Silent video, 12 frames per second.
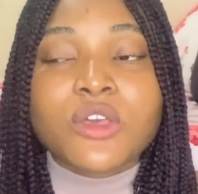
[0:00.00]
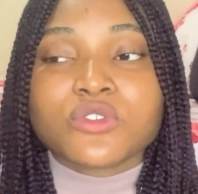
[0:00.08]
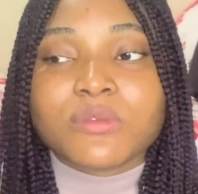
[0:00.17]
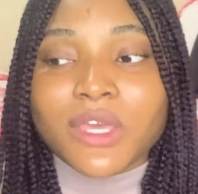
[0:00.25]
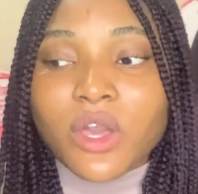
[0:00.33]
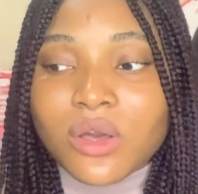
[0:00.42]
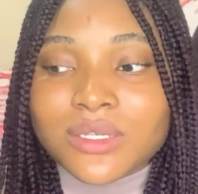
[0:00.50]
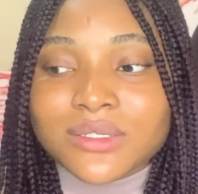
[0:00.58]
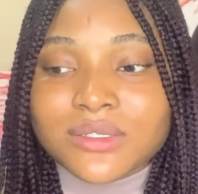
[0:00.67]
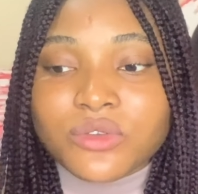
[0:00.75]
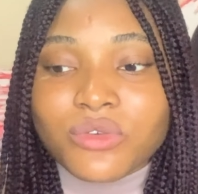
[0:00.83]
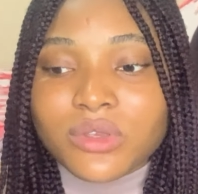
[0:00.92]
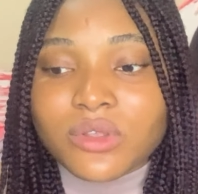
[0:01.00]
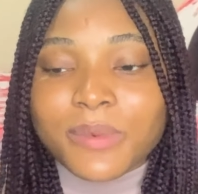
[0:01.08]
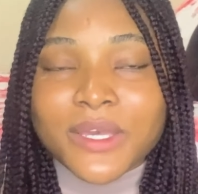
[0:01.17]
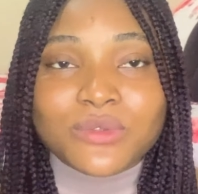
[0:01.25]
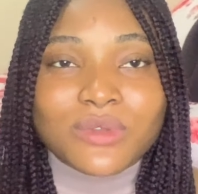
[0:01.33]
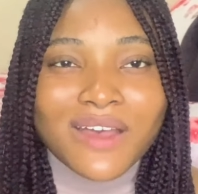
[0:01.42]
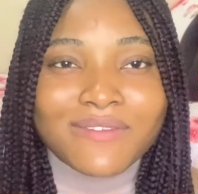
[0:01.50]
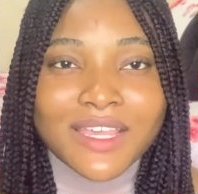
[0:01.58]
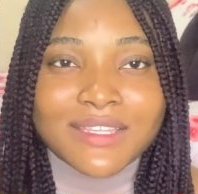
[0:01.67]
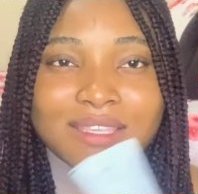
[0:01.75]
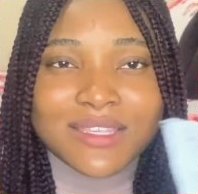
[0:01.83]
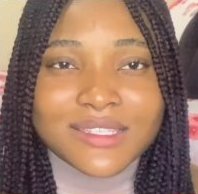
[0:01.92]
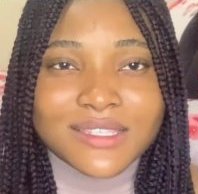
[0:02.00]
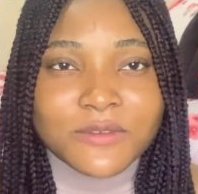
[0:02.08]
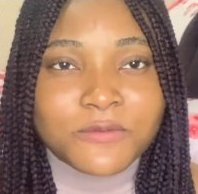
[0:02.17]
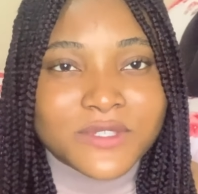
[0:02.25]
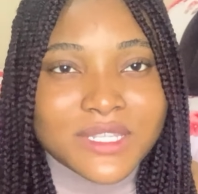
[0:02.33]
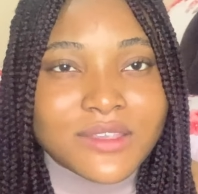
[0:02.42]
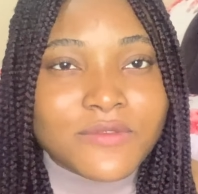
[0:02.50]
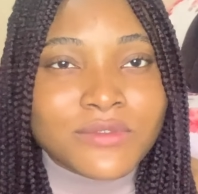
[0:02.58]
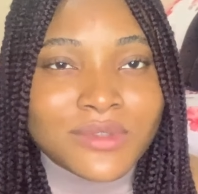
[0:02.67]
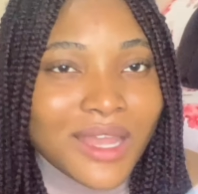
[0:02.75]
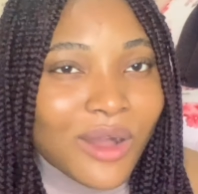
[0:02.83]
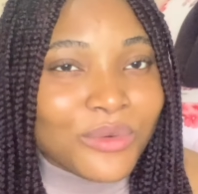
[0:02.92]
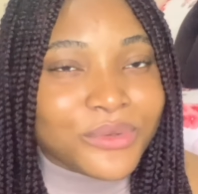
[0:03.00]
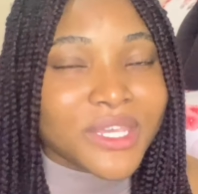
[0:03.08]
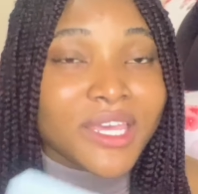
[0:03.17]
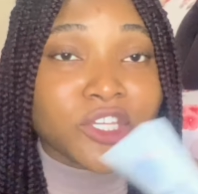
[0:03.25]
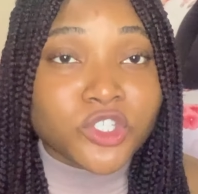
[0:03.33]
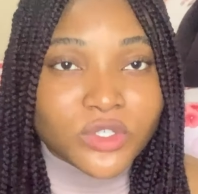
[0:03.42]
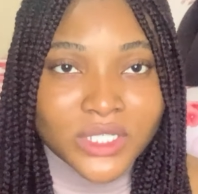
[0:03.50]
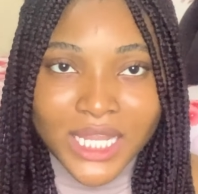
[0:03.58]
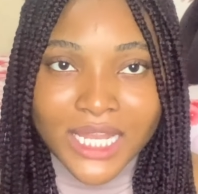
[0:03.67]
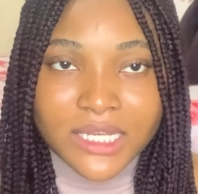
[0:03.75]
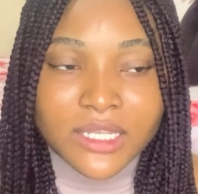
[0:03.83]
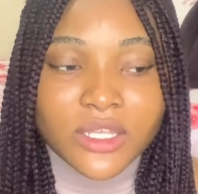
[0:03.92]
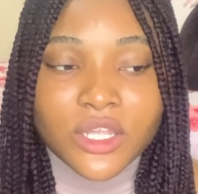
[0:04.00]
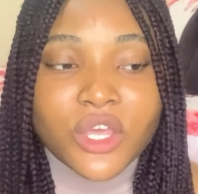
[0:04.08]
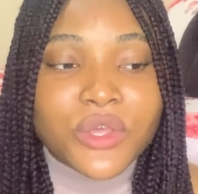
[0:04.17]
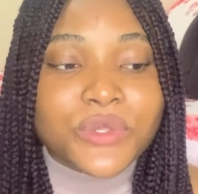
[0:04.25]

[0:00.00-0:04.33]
So because growing up, I used to have like sensitive teeth, even now occasionally.